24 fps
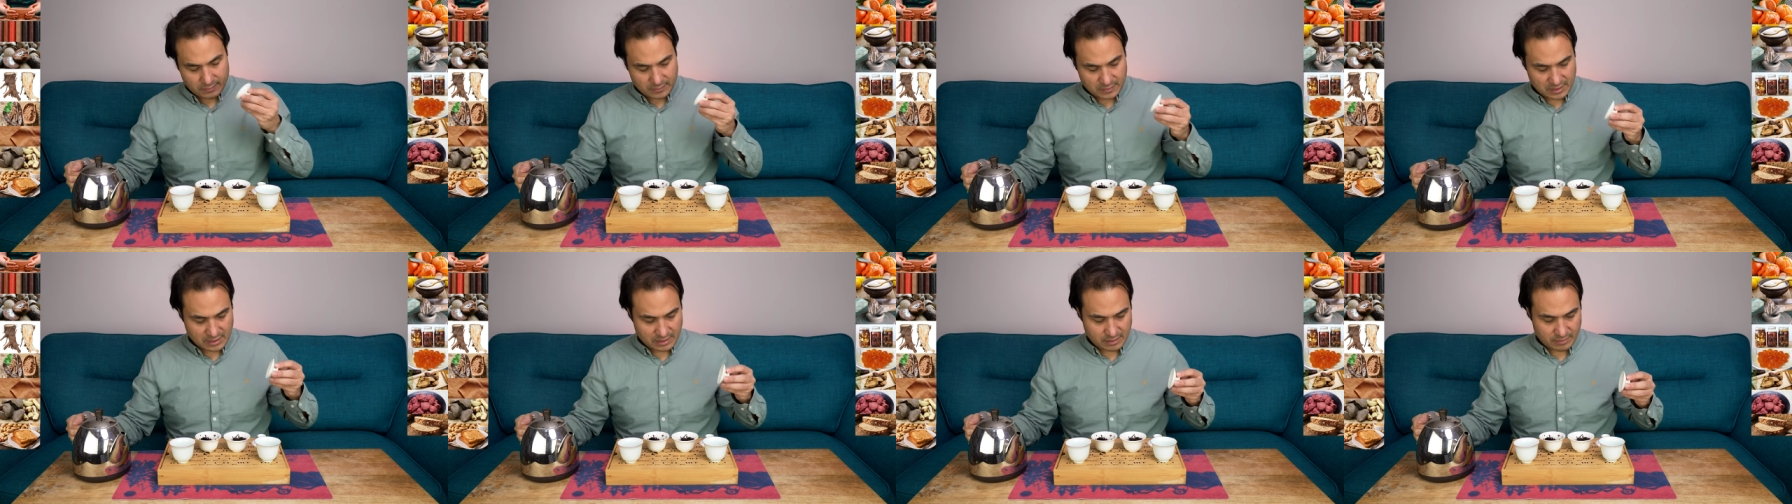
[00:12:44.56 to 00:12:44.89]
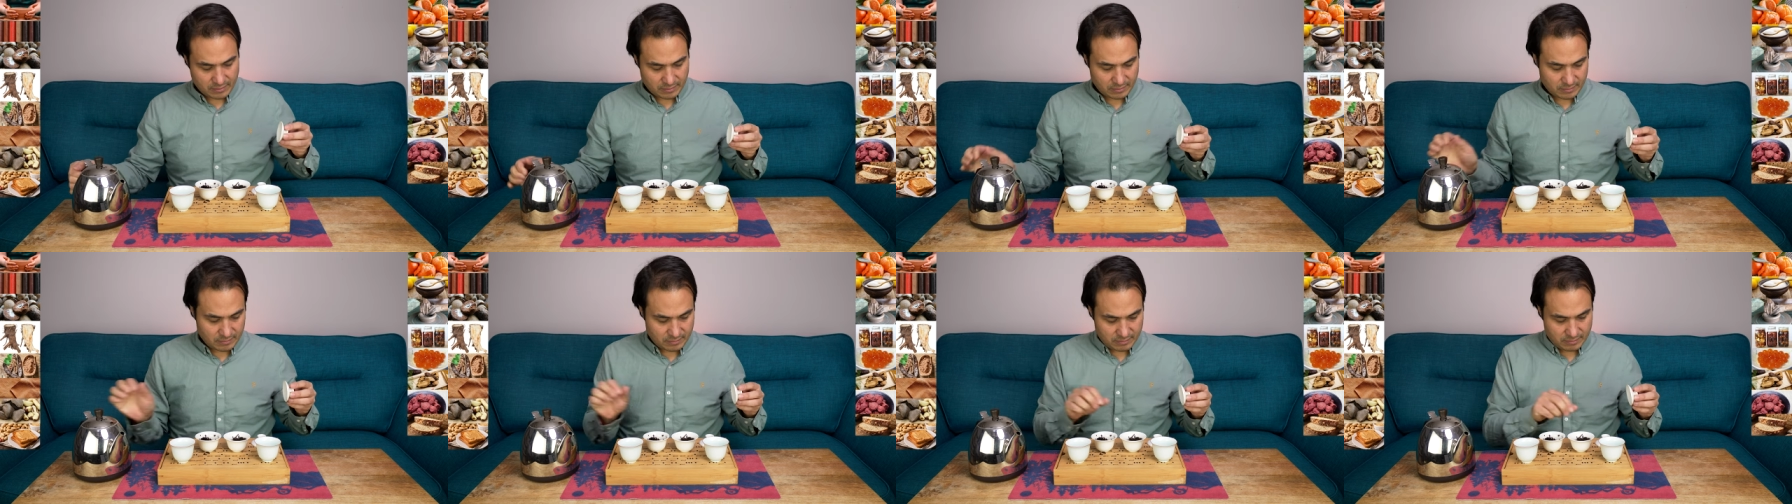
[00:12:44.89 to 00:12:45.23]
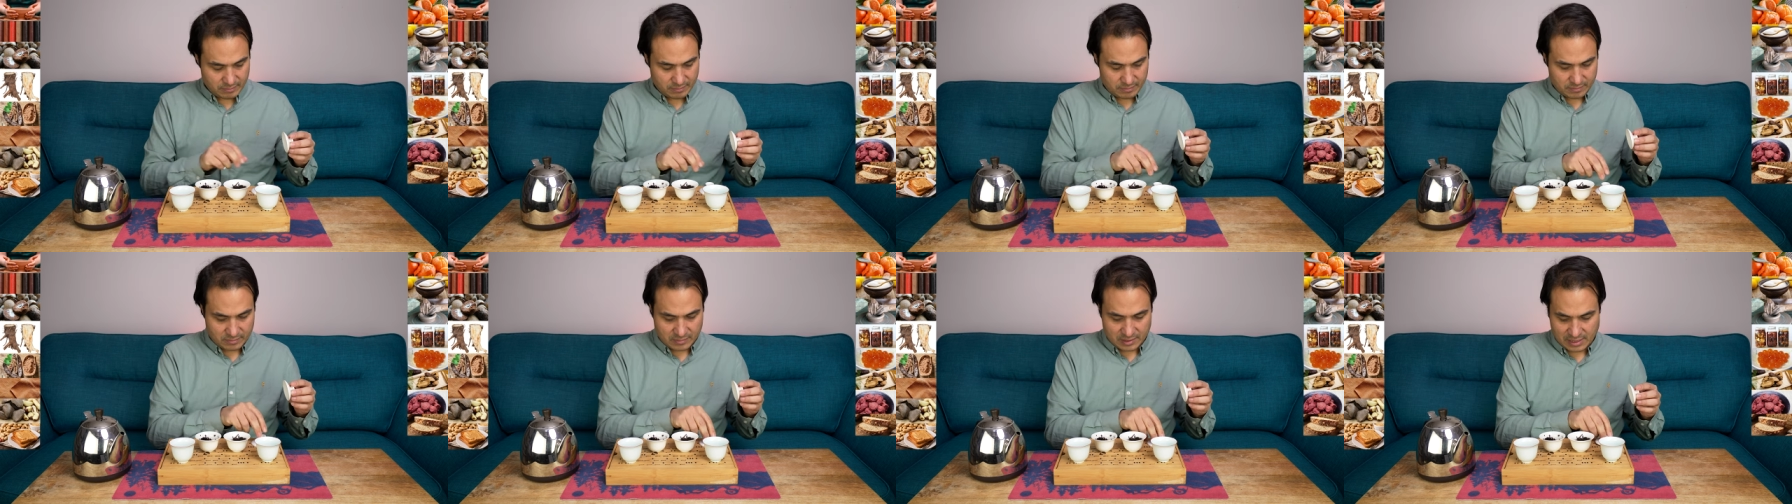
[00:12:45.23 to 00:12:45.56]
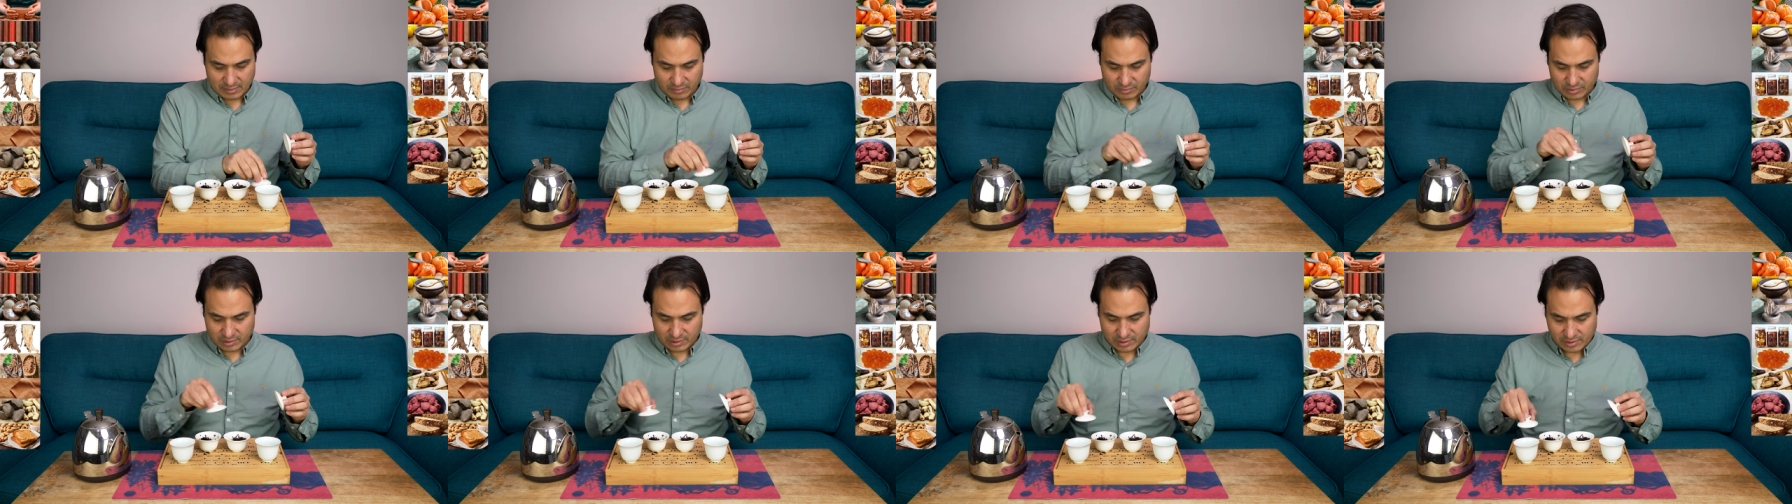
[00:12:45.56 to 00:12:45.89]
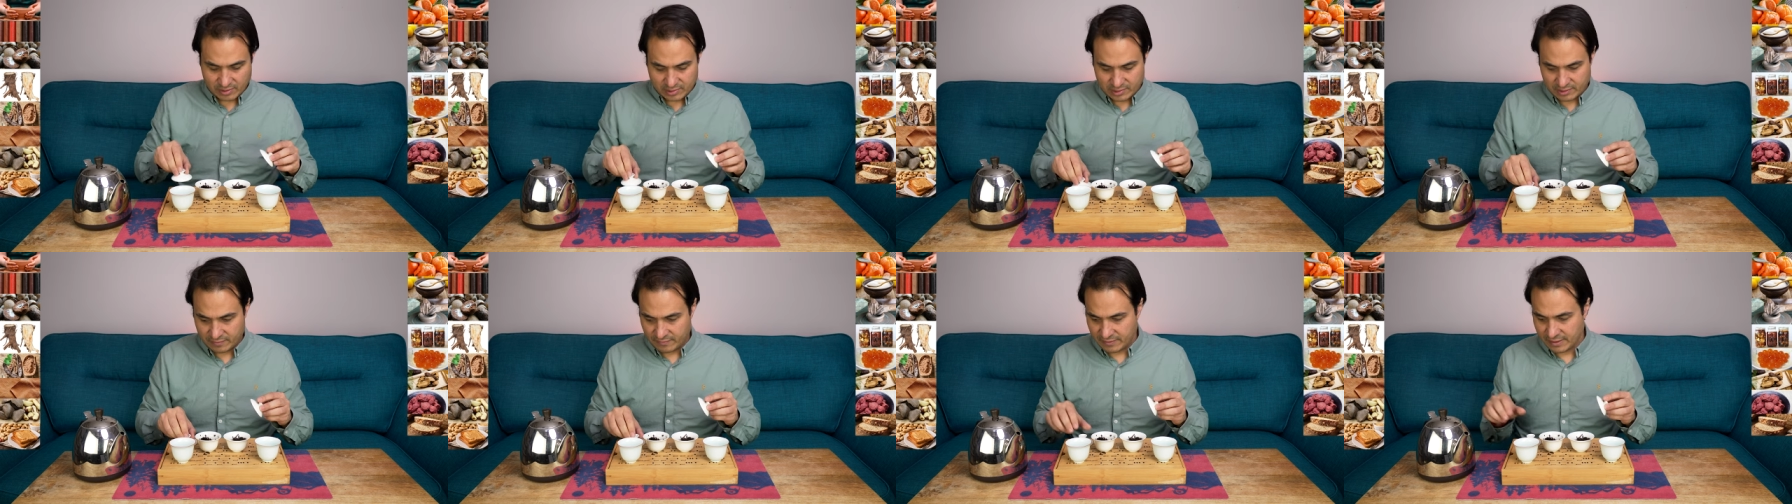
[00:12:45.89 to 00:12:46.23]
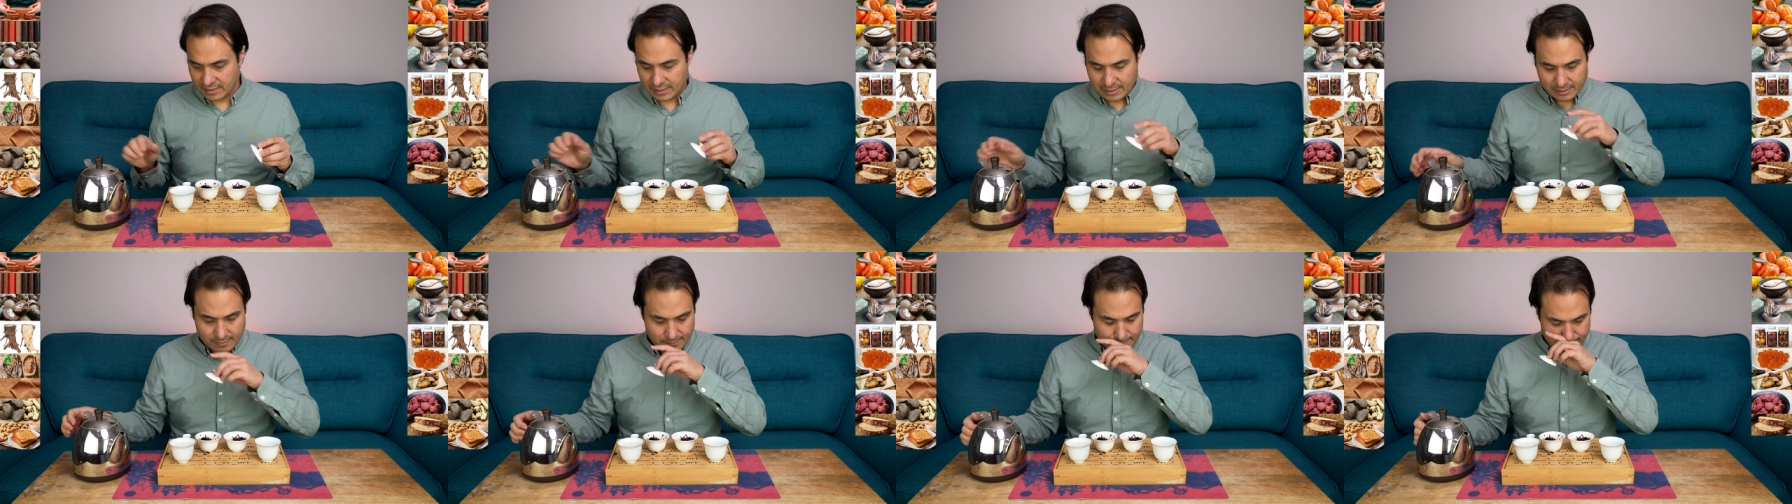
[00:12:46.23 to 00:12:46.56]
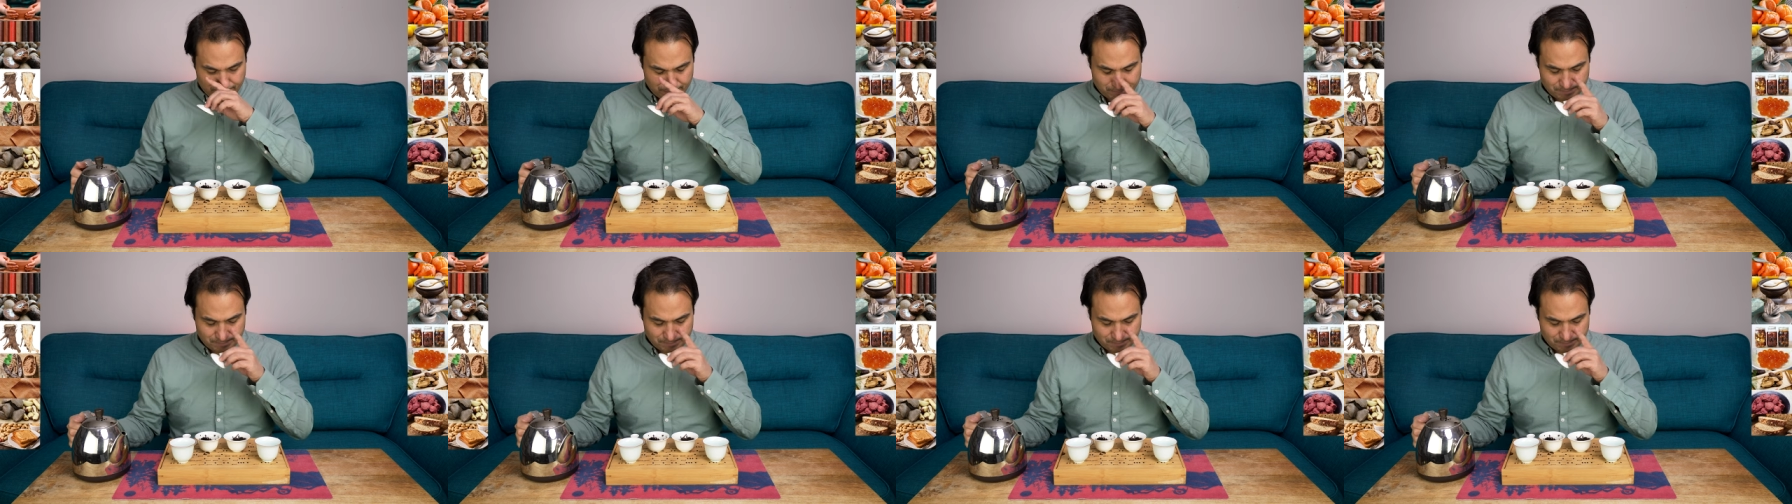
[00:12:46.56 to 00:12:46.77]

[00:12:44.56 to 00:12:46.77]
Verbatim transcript: yeah, that one goes over here.